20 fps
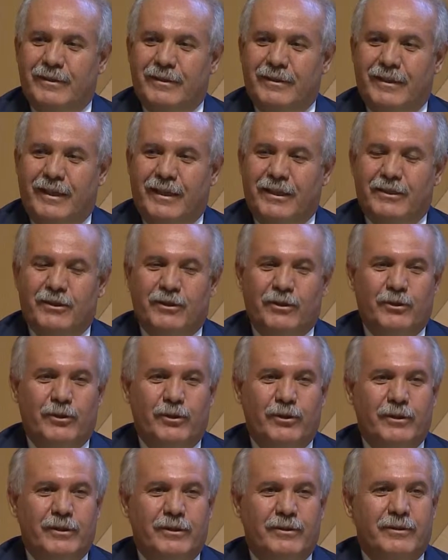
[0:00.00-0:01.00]
likes to
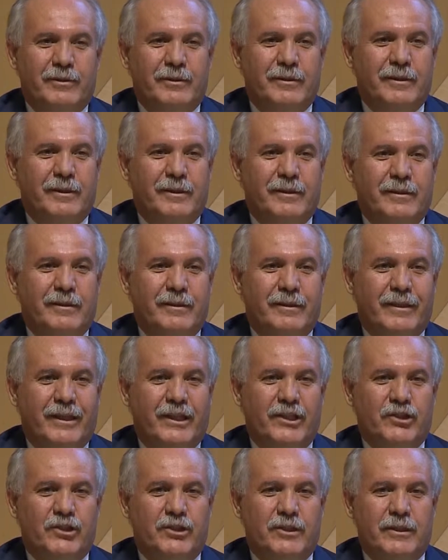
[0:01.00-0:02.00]
call it,
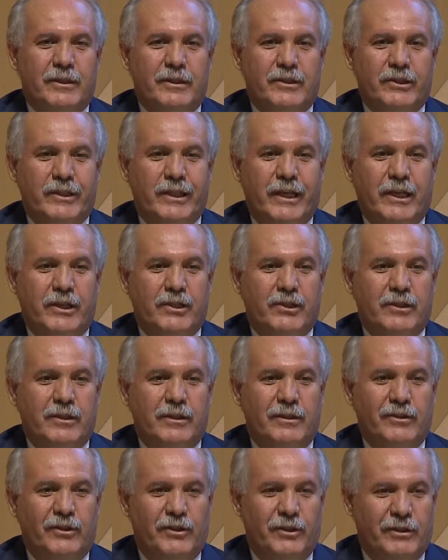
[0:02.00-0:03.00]

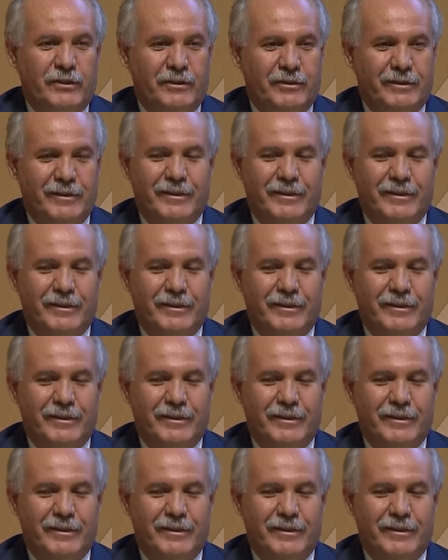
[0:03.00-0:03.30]
lunch/dinner,